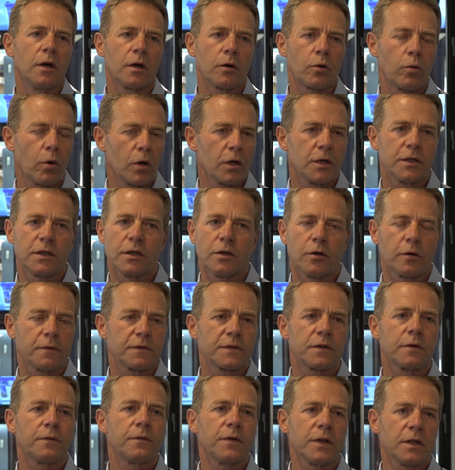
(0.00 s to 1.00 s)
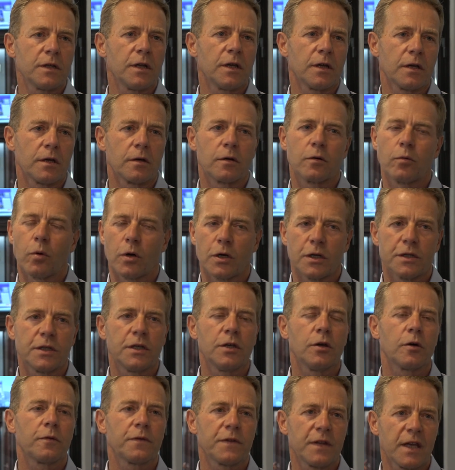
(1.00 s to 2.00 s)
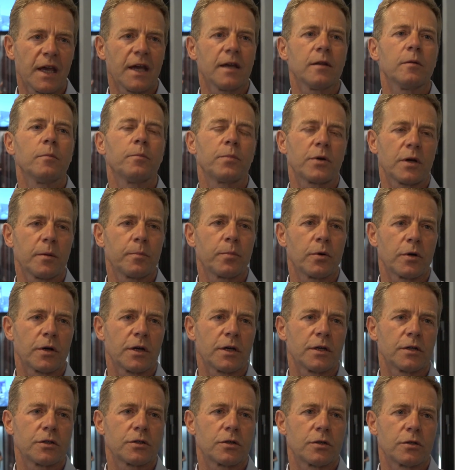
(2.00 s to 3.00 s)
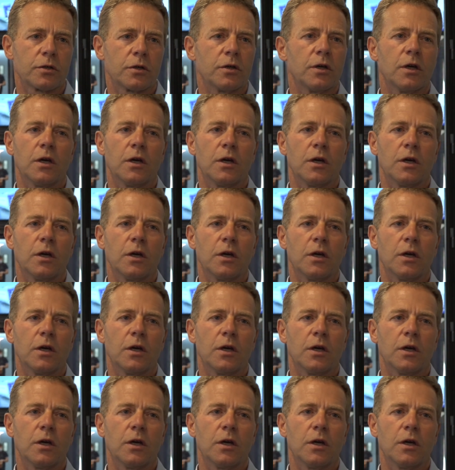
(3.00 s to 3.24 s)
quality of the fitting, quality of the end preparation,